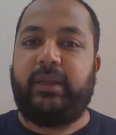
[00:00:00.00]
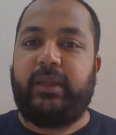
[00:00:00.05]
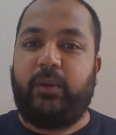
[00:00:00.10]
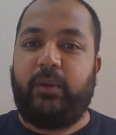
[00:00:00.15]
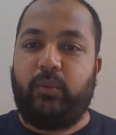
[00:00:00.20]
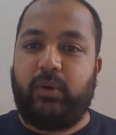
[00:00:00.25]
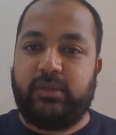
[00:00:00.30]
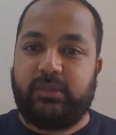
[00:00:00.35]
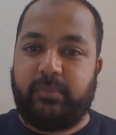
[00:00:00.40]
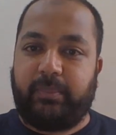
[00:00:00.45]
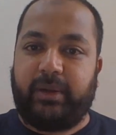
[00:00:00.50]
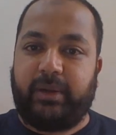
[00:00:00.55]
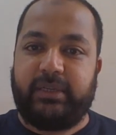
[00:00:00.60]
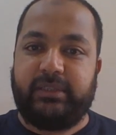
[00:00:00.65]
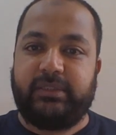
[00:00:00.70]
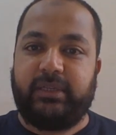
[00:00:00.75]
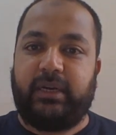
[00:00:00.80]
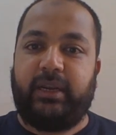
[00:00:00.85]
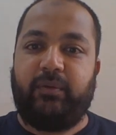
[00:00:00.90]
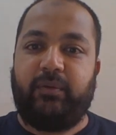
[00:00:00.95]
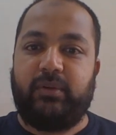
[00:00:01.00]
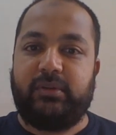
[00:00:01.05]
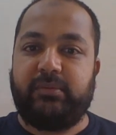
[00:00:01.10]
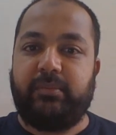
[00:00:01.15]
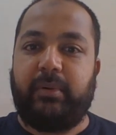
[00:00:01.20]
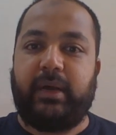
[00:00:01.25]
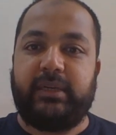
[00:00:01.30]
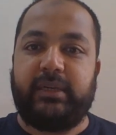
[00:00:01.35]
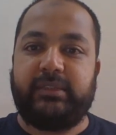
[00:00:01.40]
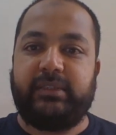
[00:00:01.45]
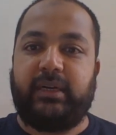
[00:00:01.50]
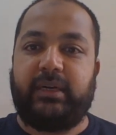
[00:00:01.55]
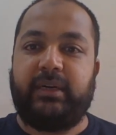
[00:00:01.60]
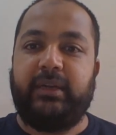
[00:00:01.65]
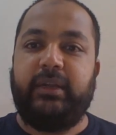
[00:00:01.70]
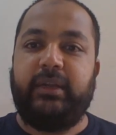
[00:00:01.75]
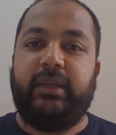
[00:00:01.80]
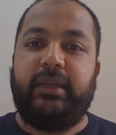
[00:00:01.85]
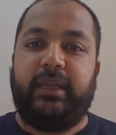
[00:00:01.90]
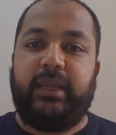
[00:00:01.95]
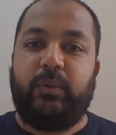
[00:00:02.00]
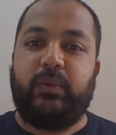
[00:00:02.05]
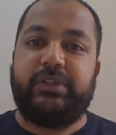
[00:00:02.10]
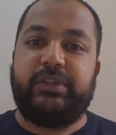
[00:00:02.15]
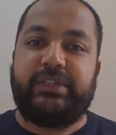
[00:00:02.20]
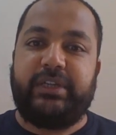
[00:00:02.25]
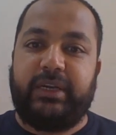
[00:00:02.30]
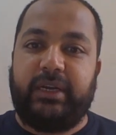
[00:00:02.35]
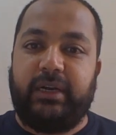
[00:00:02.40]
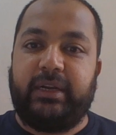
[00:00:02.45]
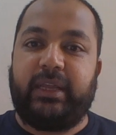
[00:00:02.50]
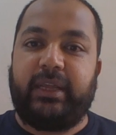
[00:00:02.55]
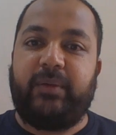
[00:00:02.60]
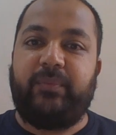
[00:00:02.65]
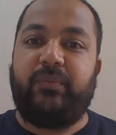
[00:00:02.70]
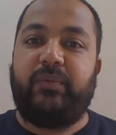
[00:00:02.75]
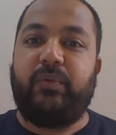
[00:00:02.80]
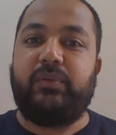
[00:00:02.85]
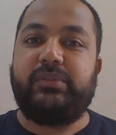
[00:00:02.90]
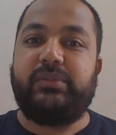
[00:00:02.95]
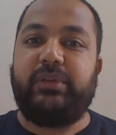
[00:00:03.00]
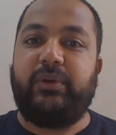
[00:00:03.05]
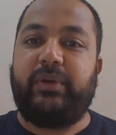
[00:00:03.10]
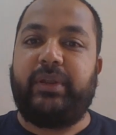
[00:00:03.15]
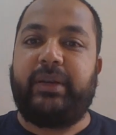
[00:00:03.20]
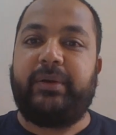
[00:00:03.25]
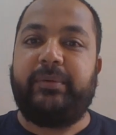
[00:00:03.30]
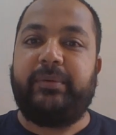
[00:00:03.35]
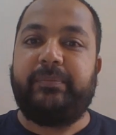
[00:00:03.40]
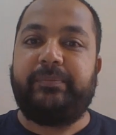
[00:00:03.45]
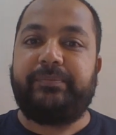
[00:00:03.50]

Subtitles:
He wants a pie chart, he wants a bar chart, he wants real-time views, or